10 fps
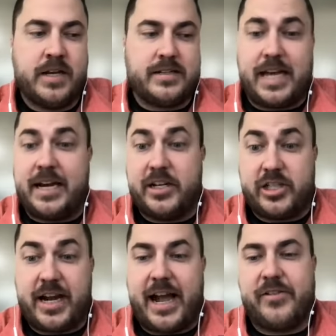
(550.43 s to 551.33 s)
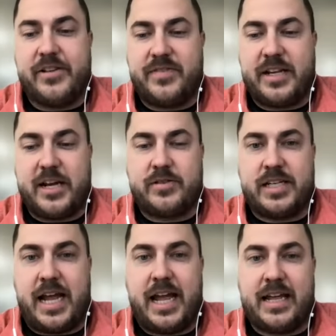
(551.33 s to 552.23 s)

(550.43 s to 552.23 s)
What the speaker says: decided to check out this video today,